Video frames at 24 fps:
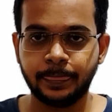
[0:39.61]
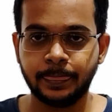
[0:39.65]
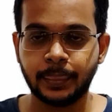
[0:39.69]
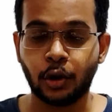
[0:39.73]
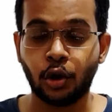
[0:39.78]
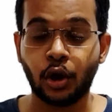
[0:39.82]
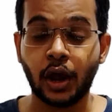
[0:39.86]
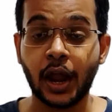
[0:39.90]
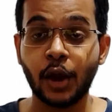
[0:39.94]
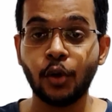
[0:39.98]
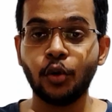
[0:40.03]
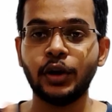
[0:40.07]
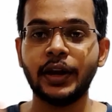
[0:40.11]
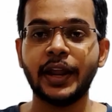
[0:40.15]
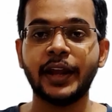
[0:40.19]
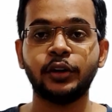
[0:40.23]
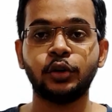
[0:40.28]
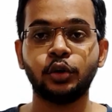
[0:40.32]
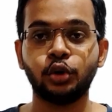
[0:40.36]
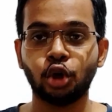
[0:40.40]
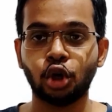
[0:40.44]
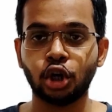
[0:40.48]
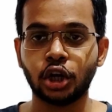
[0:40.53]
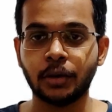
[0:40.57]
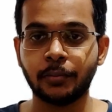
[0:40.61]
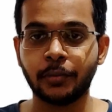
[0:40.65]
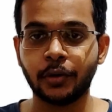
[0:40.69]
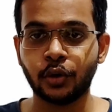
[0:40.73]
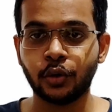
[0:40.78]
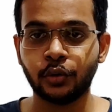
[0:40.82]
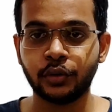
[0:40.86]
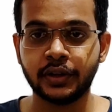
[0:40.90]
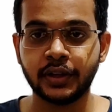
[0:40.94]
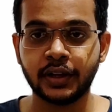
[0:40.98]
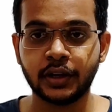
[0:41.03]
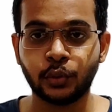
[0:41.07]
Now, I would like to talk
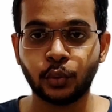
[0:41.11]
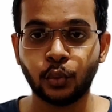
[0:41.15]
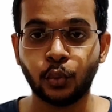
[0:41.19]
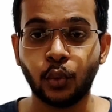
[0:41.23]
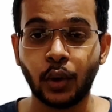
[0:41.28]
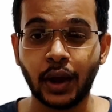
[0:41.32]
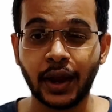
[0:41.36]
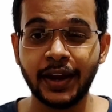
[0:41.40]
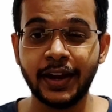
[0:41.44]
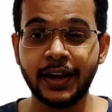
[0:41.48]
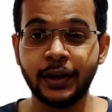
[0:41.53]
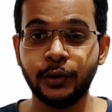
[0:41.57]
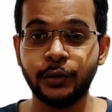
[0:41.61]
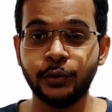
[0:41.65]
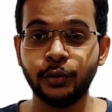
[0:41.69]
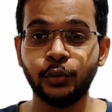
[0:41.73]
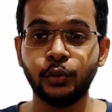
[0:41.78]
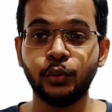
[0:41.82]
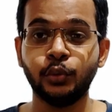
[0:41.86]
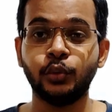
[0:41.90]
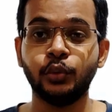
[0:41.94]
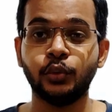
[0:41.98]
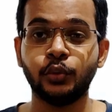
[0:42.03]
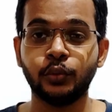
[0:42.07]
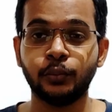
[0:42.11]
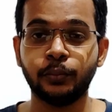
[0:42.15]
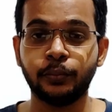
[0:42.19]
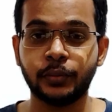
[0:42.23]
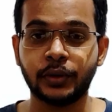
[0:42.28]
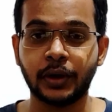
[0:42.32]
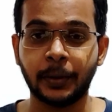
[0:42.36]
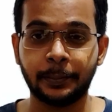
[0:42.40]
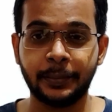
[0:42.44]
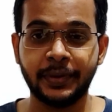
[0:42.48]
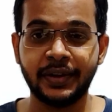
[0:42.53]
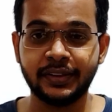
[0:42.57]
about that. Why do
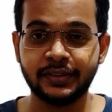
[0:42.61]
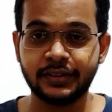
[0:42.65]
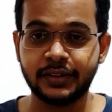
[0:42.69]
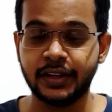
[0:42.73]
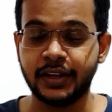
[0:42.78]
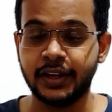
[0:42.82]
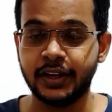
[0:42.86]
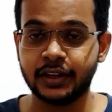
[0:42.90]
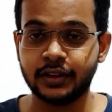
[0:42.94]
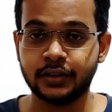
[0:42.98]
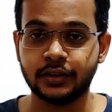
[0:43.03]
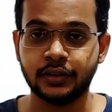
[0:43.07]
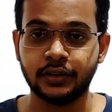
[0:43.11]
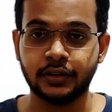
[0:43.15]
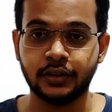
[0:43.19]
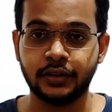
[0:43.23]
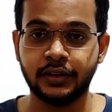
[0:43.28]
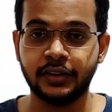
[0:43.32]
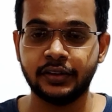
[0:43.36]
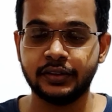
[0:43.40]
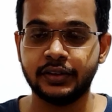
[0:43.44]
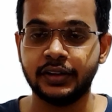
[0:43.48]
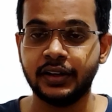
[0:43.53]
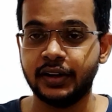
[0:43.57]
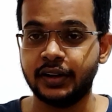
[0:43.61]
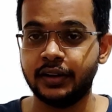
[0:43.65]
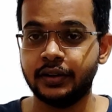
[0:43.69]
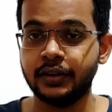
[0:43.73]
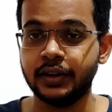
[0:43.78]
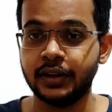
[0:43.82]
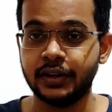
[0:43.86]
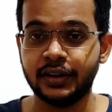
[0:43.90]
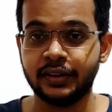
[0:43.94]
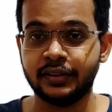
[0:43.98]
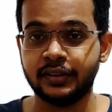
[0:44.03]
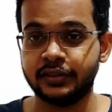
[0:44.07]
companies take this
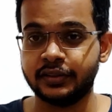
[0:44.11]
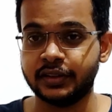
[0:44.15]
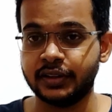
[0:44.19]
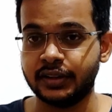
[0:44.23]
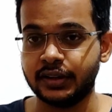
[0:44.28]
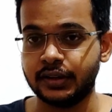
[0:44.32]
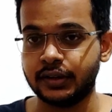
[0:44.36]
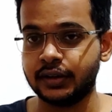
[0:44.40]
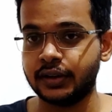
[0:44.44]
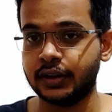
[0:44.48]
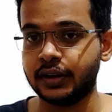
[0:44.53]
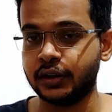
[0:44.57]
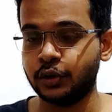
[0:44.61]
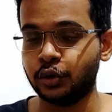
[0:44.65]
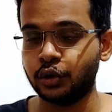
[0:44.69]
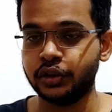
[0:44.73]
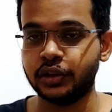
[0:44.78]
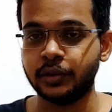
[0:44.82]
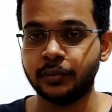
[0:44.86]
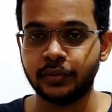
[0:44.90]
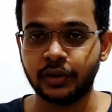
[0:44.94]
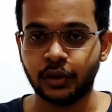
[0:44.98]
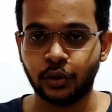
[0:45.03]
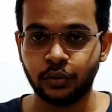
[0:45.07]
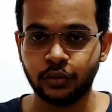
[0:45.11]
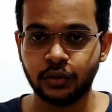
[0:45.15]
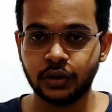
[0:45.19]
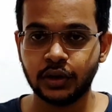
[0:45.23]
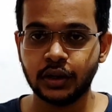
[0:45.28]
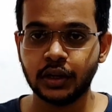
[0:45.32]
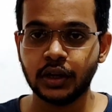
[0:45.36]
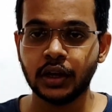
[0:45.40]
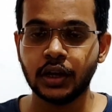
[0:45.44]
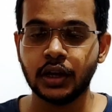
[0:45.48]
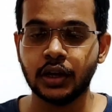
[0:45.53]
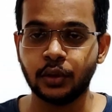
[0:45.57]
data structure algorithm round?
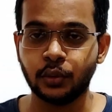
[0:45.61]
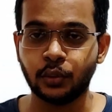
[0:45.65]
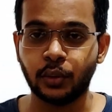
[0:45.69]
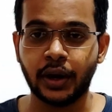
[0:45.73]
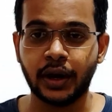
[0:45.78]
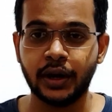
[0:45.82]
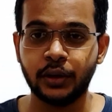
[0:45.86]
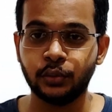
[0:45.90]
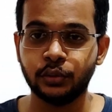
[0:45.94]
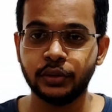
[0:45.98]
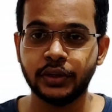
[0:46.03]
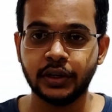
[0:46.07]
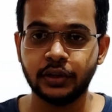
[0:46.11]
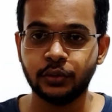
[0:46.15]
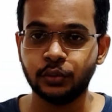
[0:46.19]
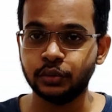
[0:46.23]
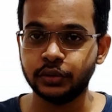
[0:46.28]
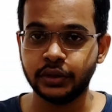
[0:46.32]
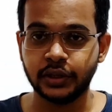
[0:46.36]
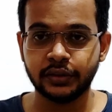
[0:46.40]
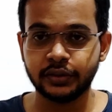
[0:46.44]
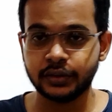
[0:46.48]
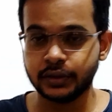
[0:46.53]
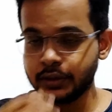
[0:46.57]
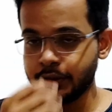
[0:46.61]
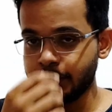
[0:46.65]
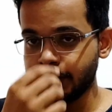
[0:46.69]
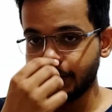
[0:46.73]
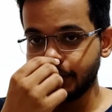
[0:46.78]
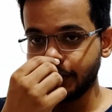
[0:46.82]
Why do they do this?